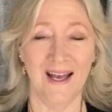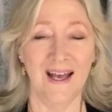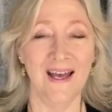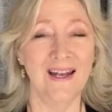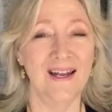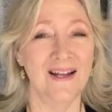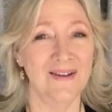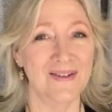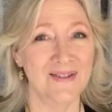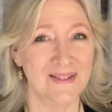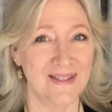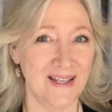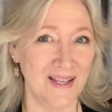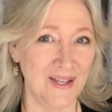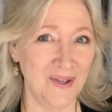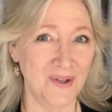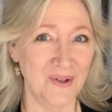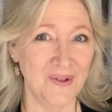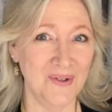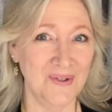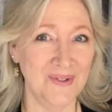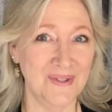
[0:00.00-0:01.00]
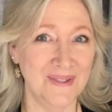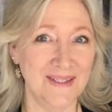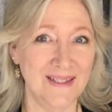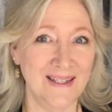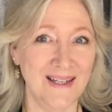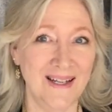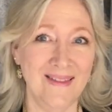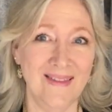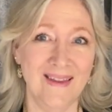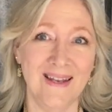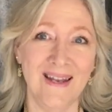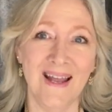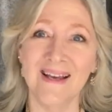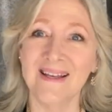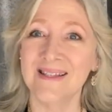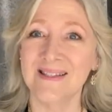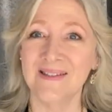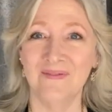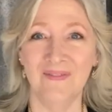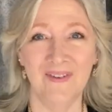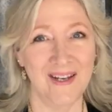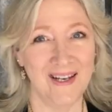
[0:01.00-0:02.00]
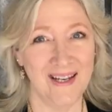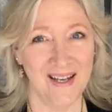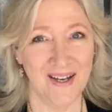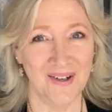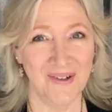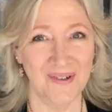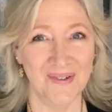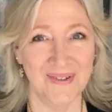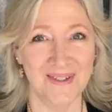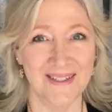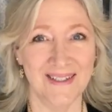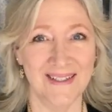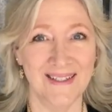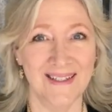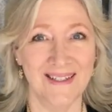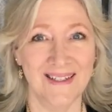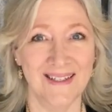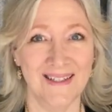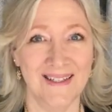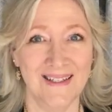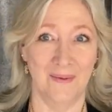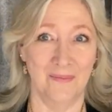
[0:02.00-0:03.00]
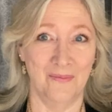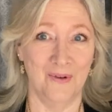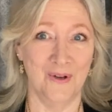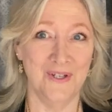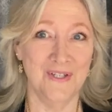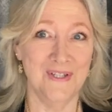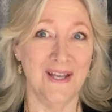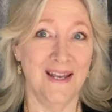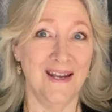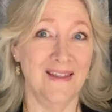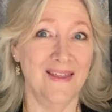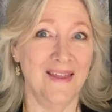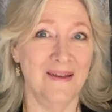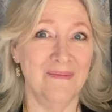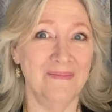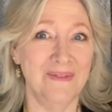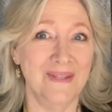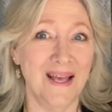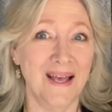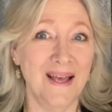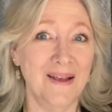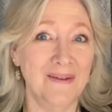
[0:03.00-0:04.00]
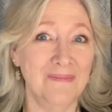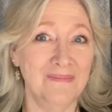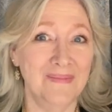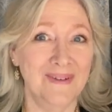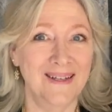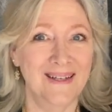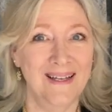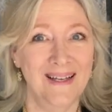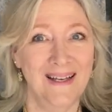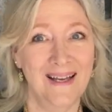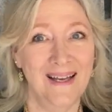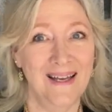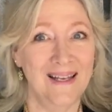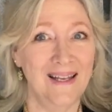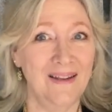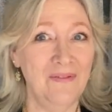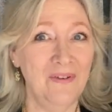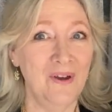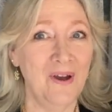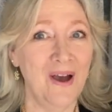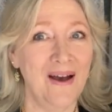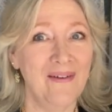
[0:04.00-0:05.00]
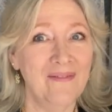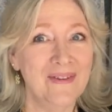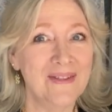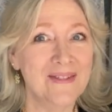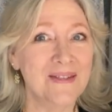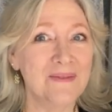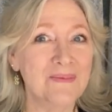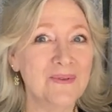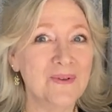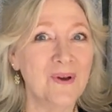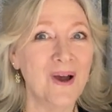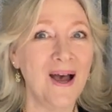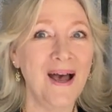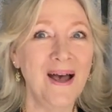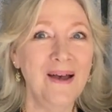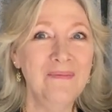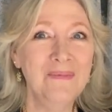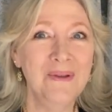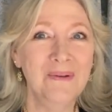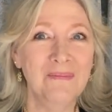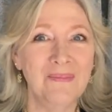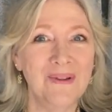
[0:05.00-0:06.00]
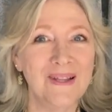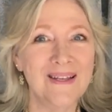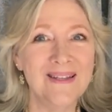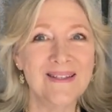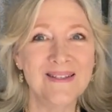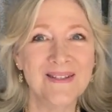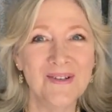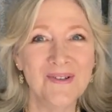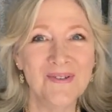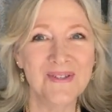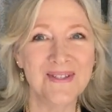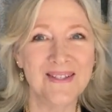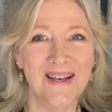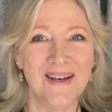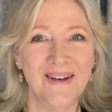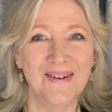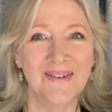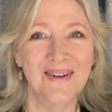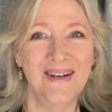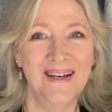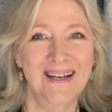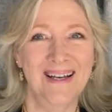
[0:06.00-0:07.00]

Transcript: and I'll see you in the next video. Appreciate a thumbs up. And if you haven't subscribed, please do so.